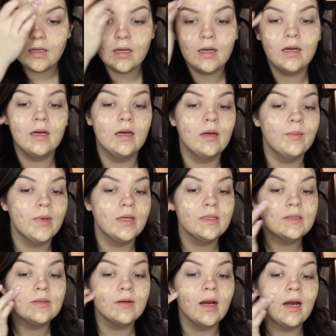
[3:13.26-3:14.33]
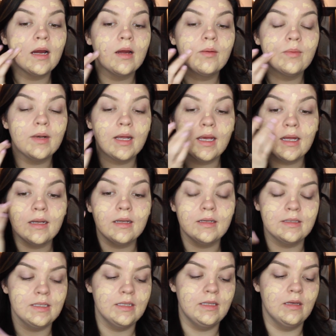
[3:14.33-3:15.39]
So I went ahead
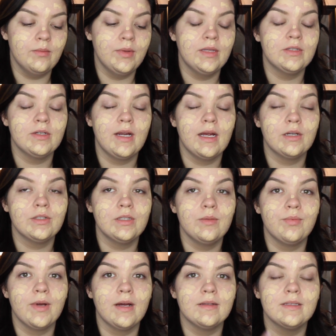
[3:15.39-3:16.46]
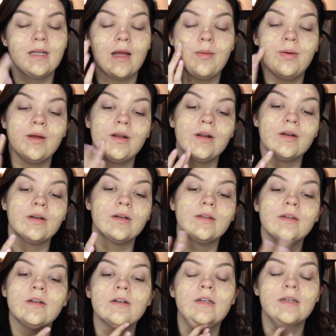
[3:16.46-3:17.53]
and did them. These are actually brows that I put on
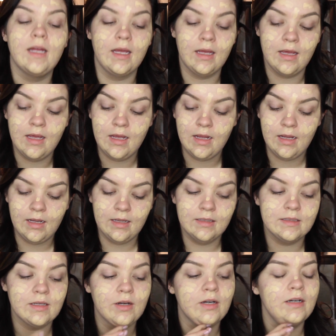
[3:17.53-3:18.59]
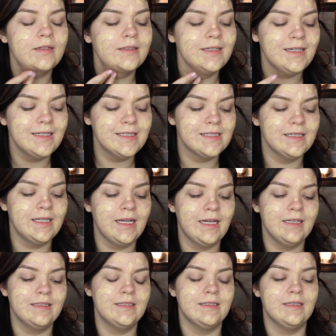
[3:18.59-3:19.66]
earlier today. It's
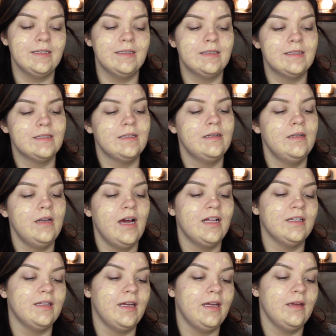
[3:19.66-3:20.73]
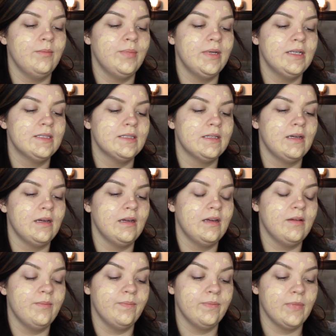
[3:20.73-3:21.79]
late. It's not late, but it's
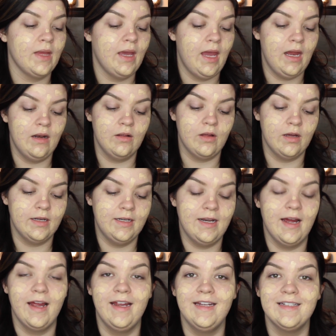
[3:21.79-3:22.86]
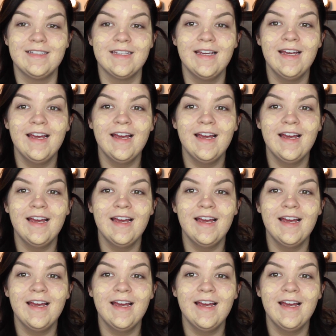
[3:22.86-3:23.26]
like 8 o'clock at night.